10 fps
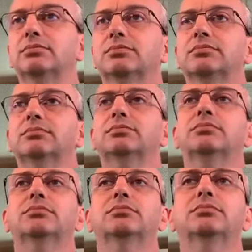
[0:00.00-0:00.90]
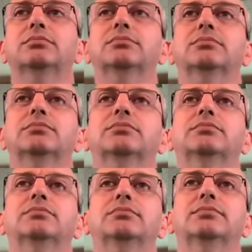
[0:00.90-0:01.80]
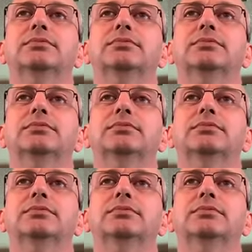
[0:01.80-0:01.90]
Nobody speaks.